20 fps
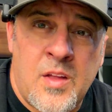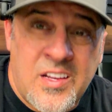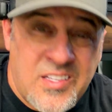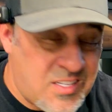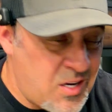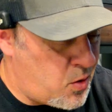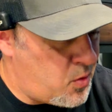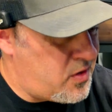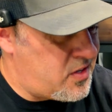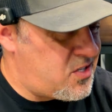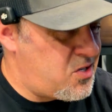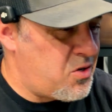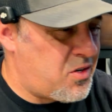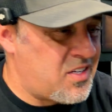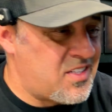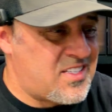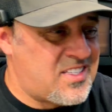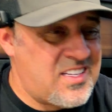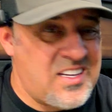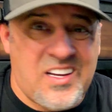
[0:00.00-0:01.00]
So as you
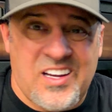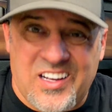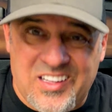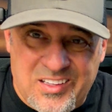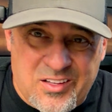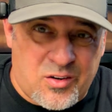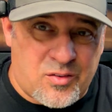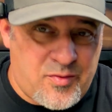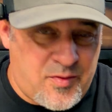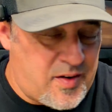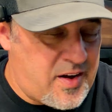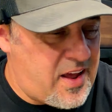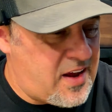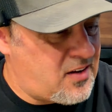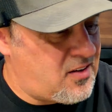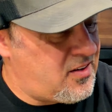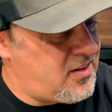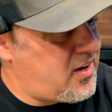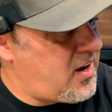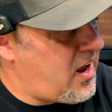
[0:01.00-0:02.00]
can see, a little
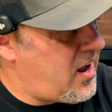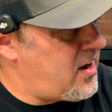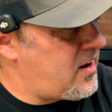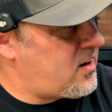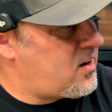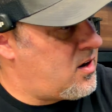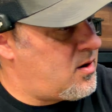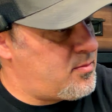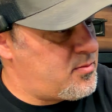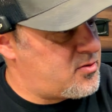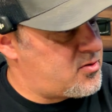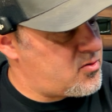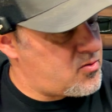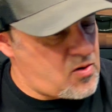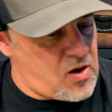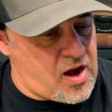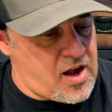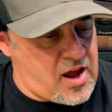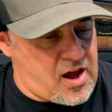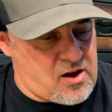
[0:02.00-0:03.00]
finagling and it comes
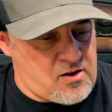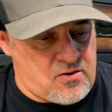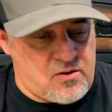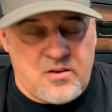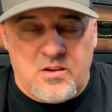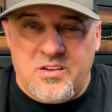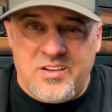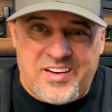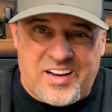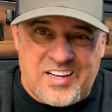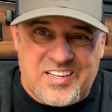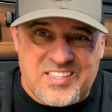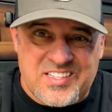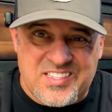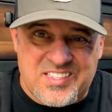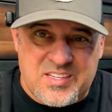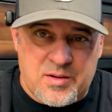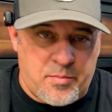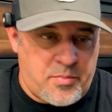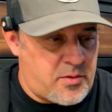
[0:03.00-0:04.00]
right out. Nice
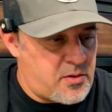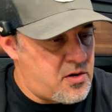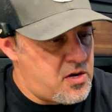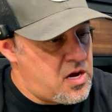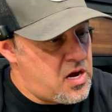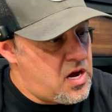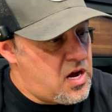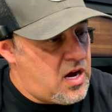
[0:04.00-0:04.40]
and simple.